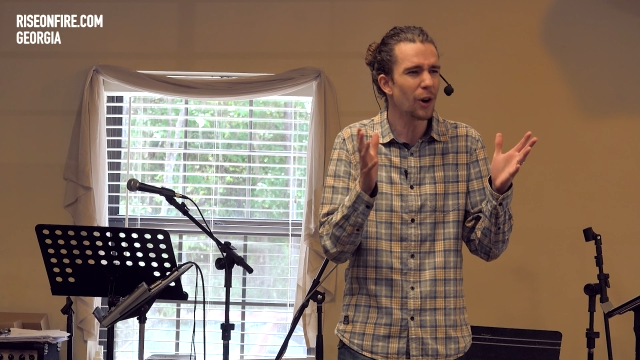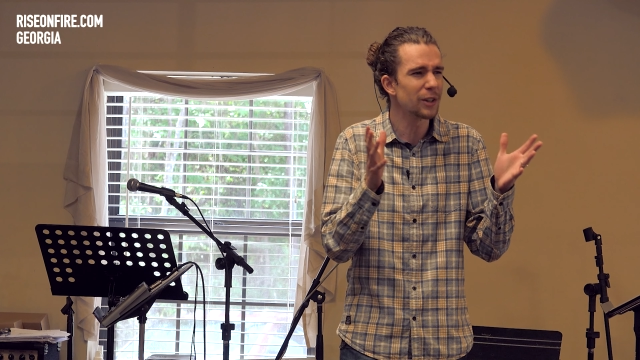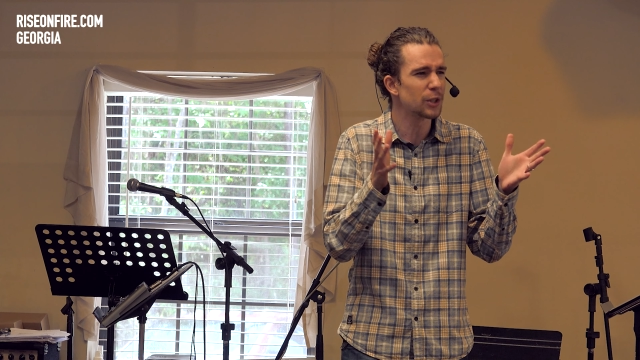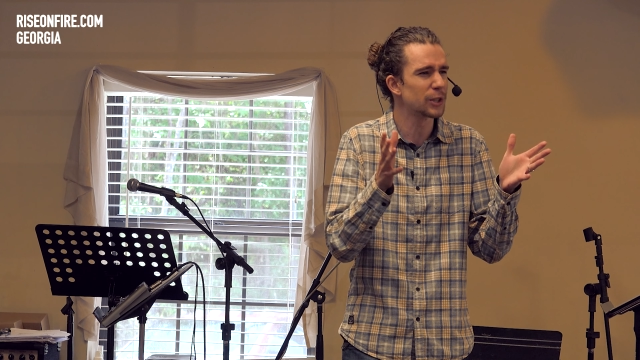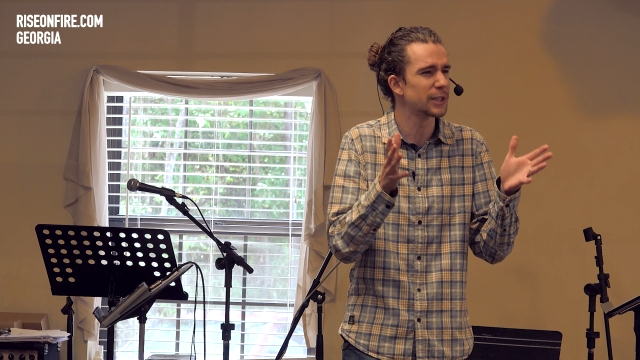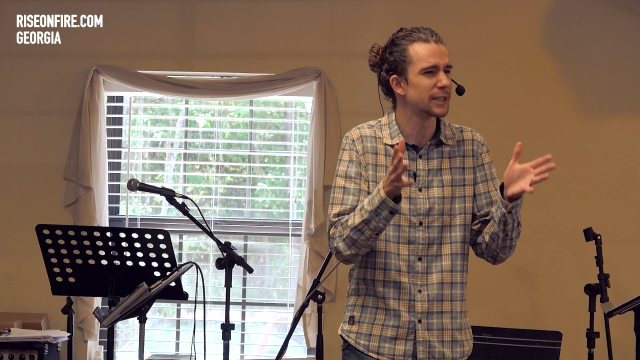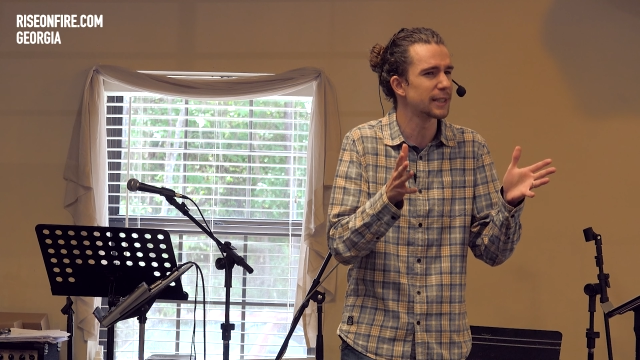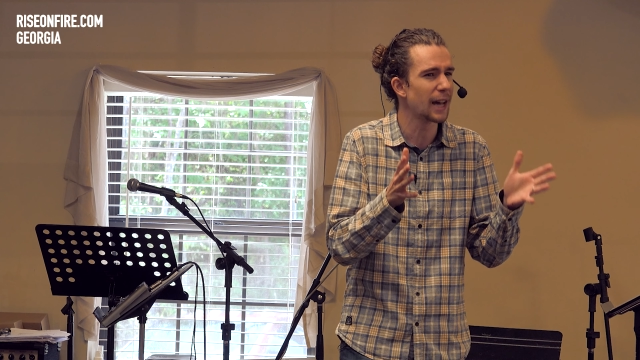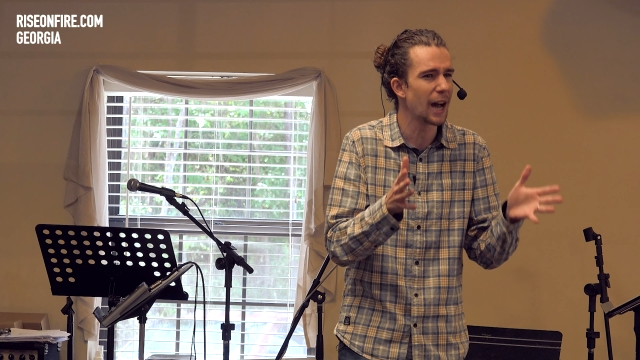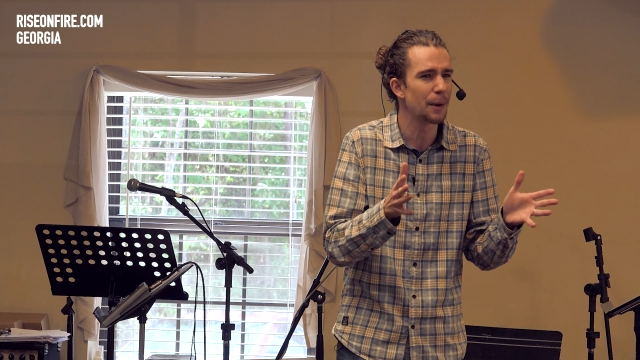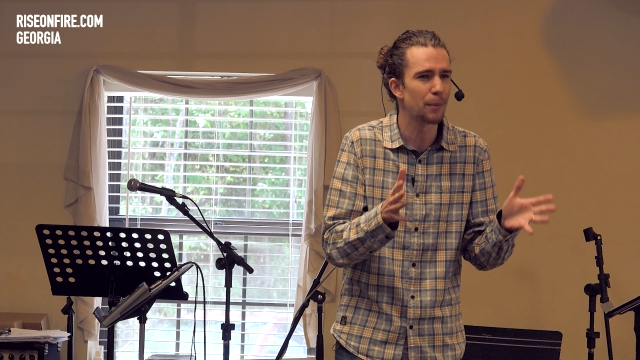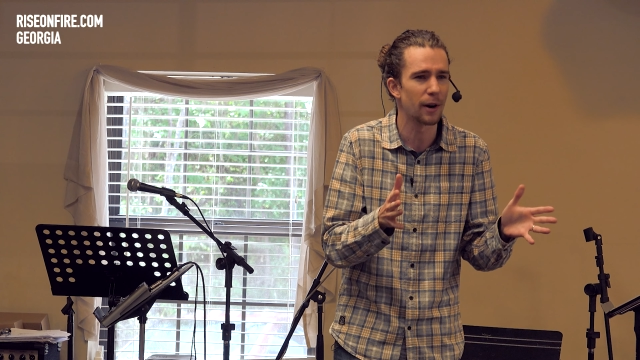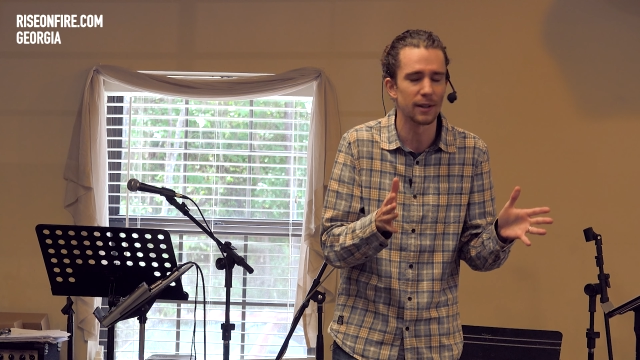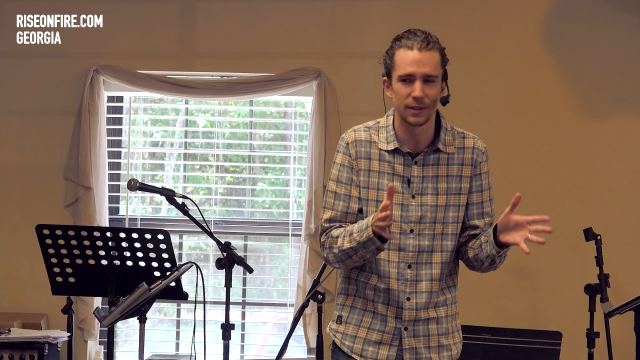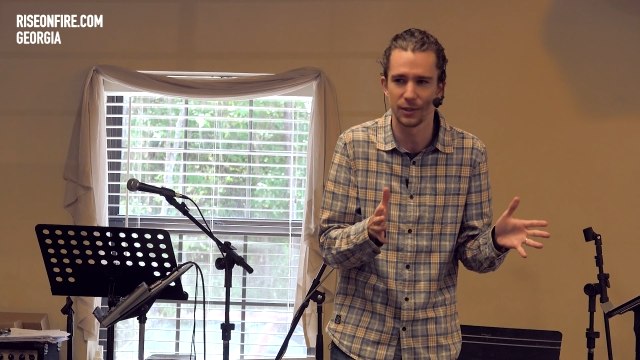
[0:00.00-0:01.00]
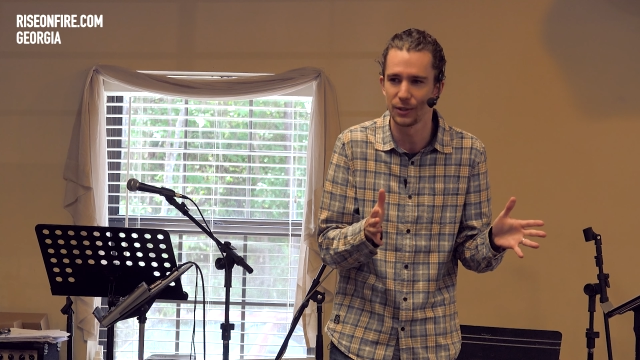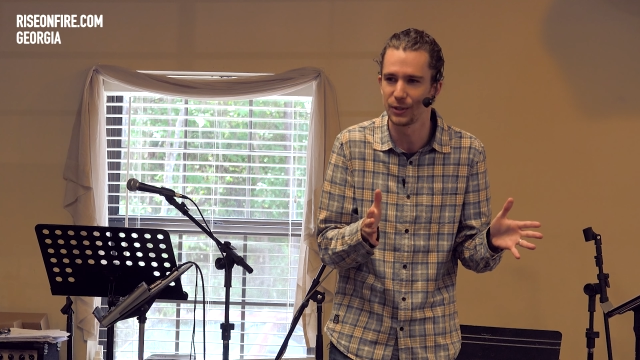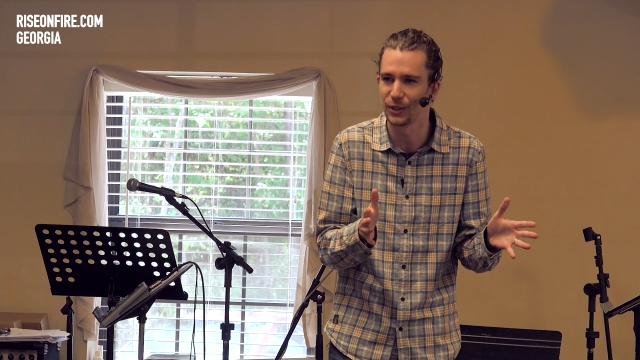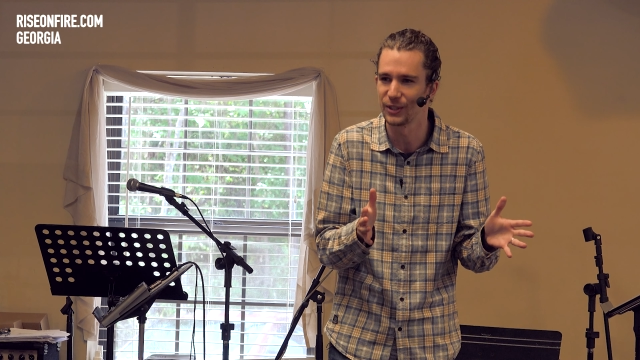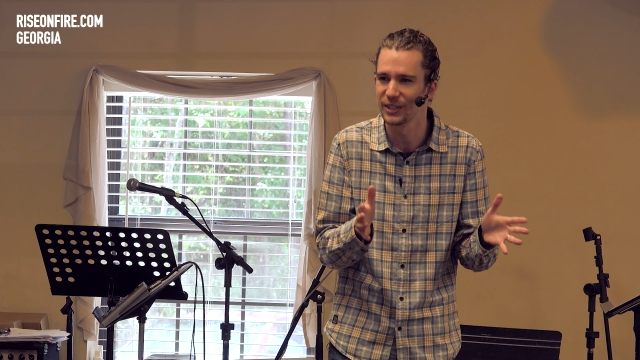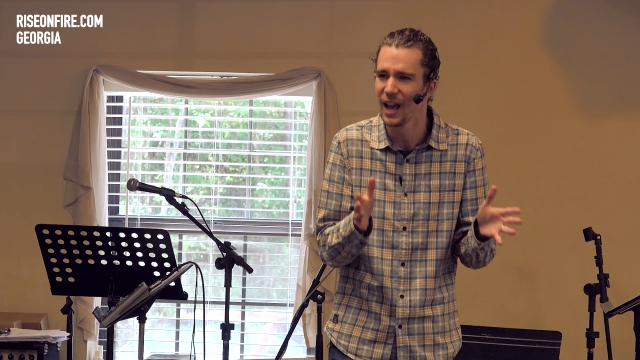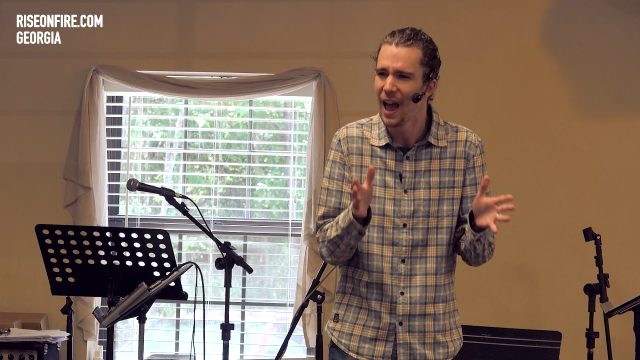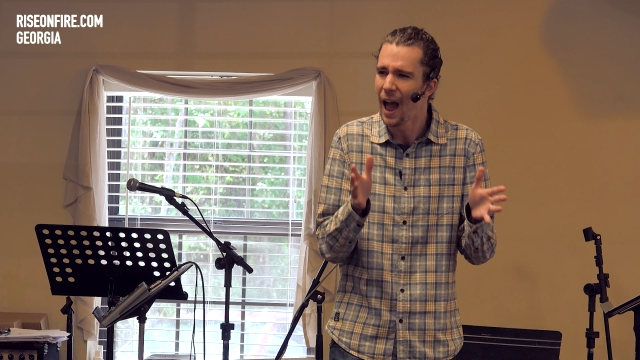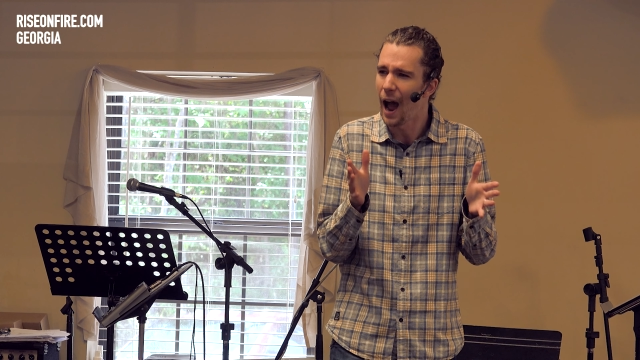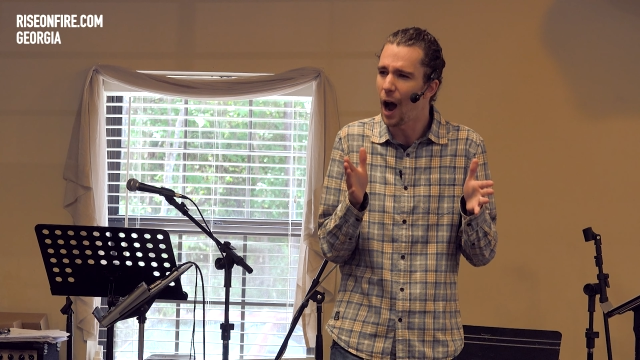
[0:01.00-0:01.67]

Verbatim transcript: understand, brothers and sisters,